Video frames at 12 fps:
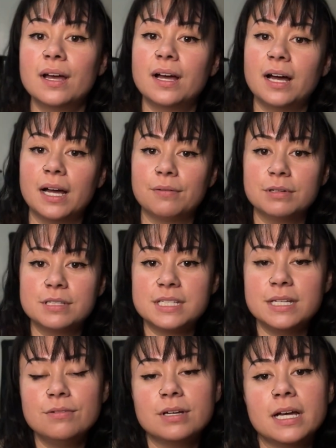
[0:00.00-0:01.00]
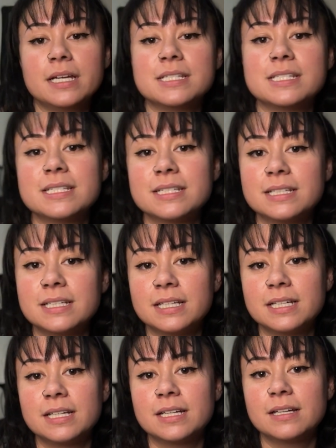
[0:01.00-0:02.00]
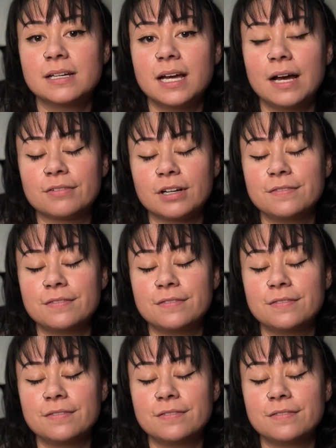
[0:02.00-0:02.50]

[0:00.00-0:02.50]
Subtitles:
I will see you guys after